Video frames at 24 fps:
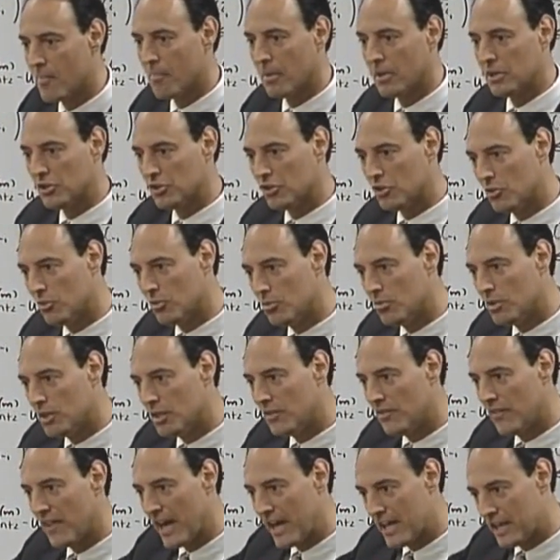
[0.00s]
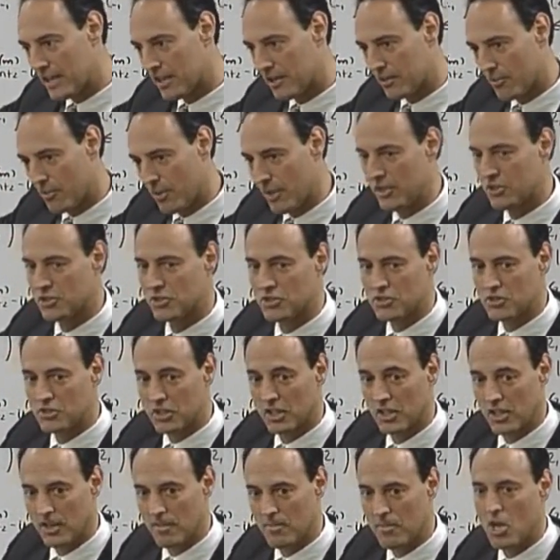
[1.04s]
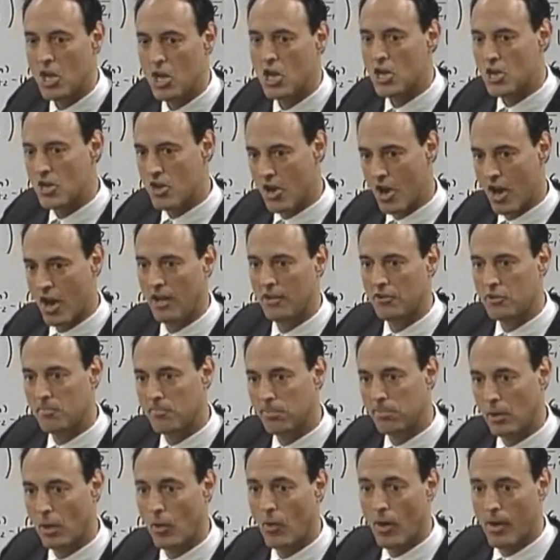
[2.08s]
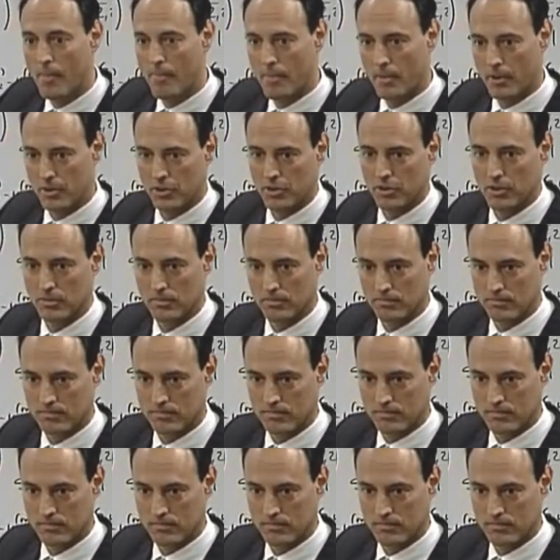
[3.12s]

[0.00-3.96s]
but you need that iteration scheme not to blow up on you.